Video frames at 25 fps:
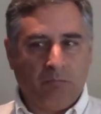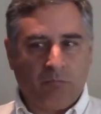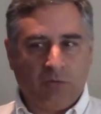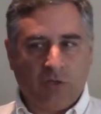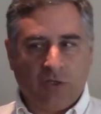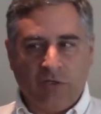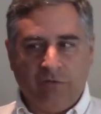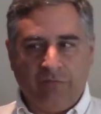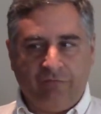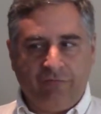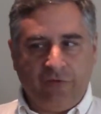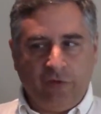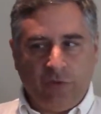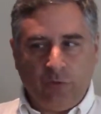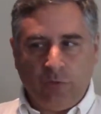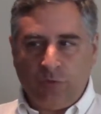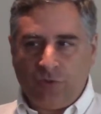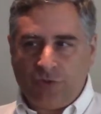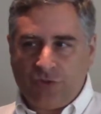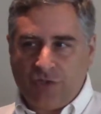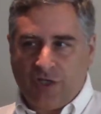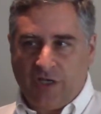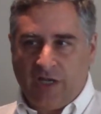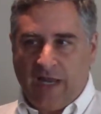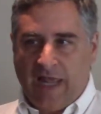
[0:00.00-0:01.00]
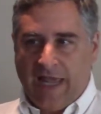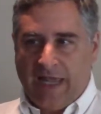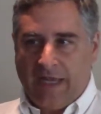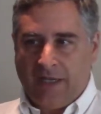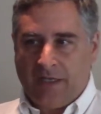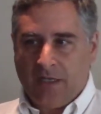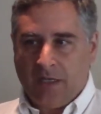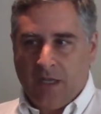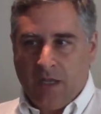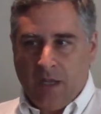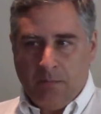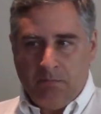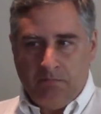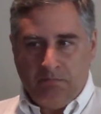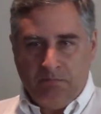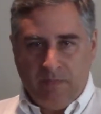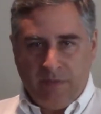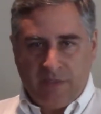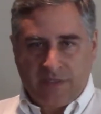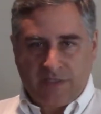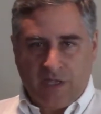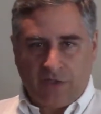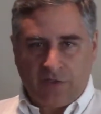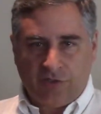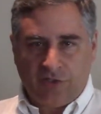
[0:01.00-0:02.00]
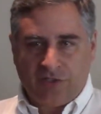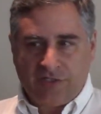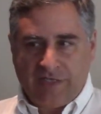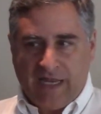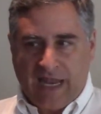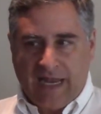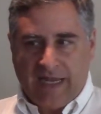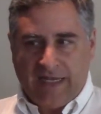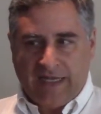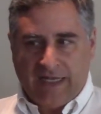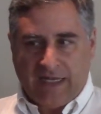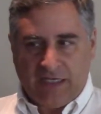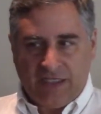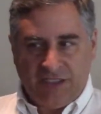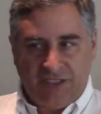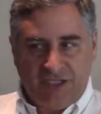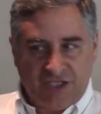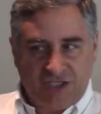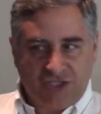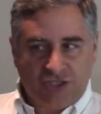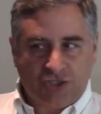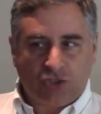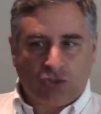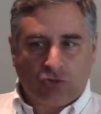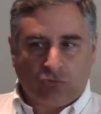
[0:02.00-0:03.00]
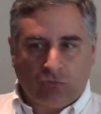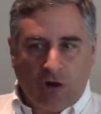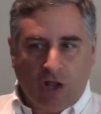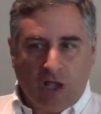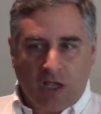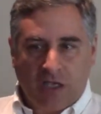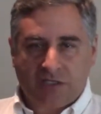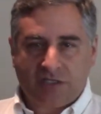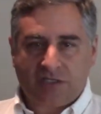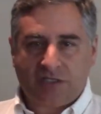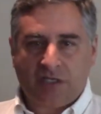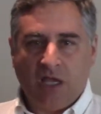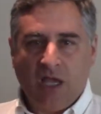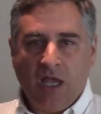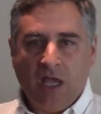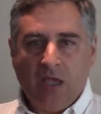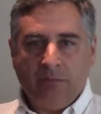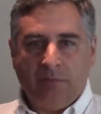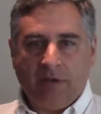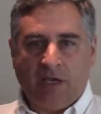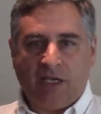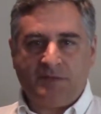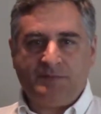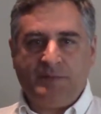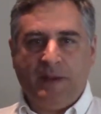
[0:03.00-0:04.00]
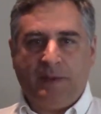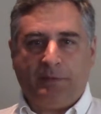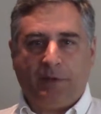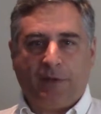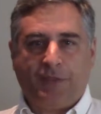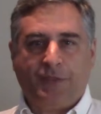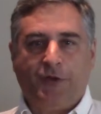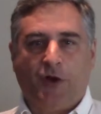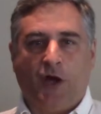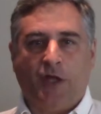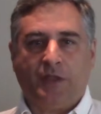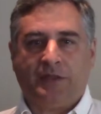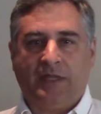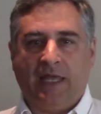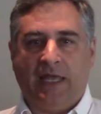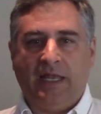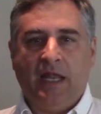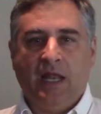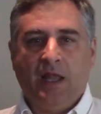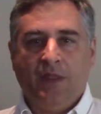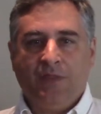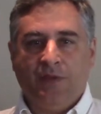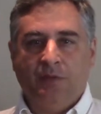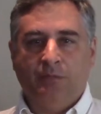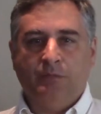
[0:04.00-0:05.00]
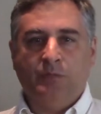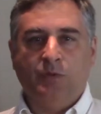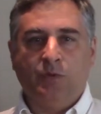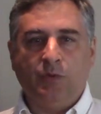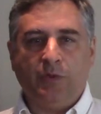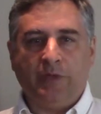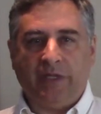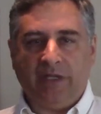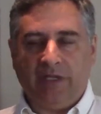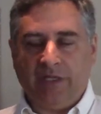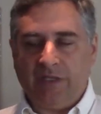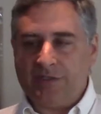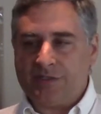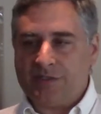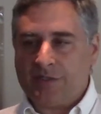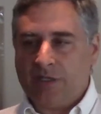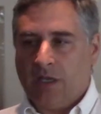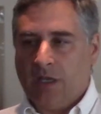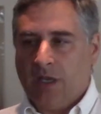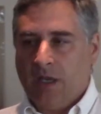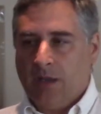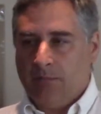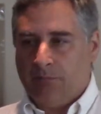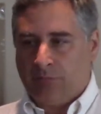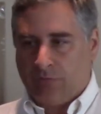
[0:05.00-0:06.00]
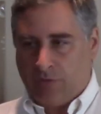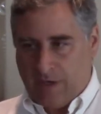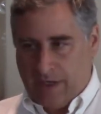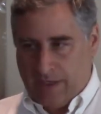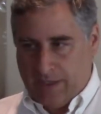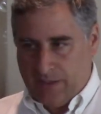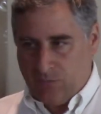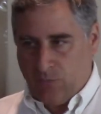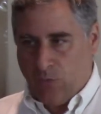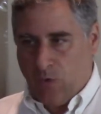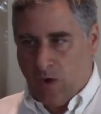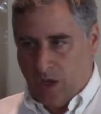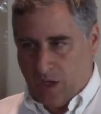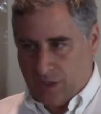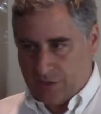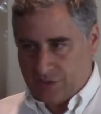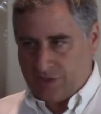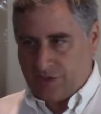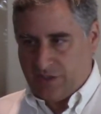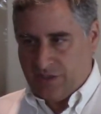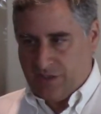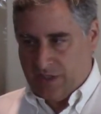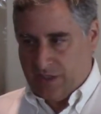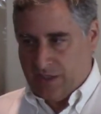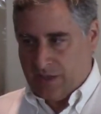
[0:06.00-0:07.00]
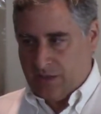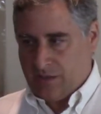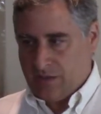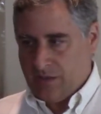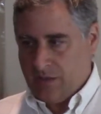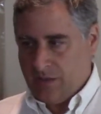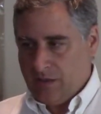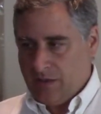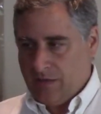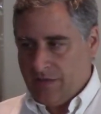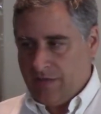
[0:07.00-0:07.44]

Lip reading: confusion and misunderstanding and distrust because people thought that the Moonies brainwashed their